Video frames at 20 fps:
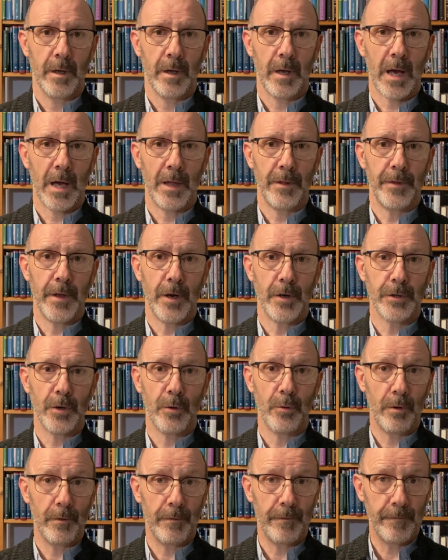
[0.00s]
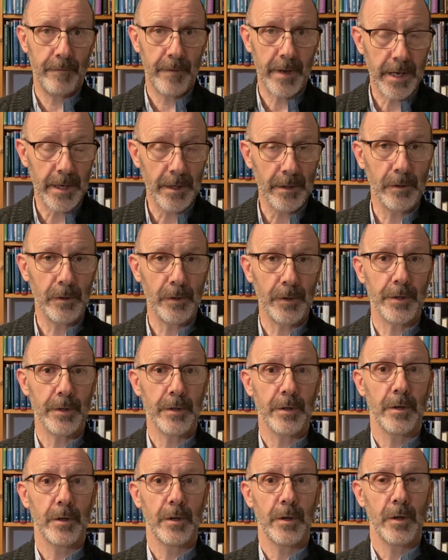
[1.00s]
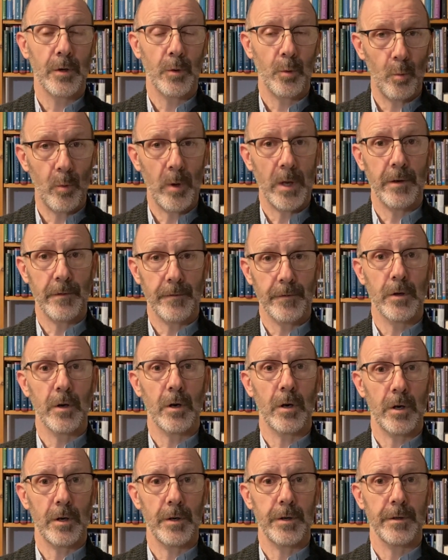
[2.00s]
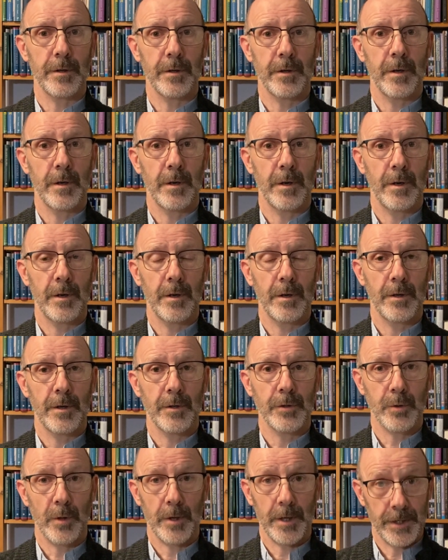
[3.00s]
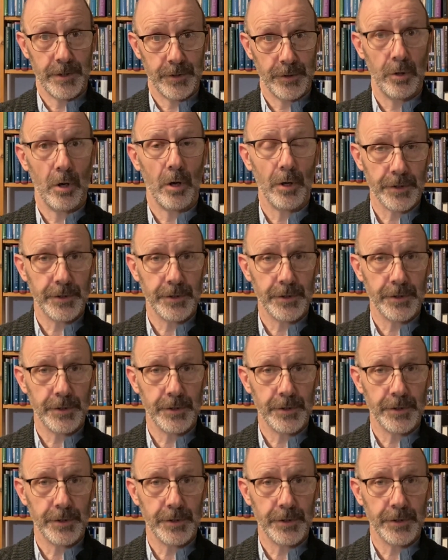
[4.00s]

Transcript: and there's a revealed will of God. So it's not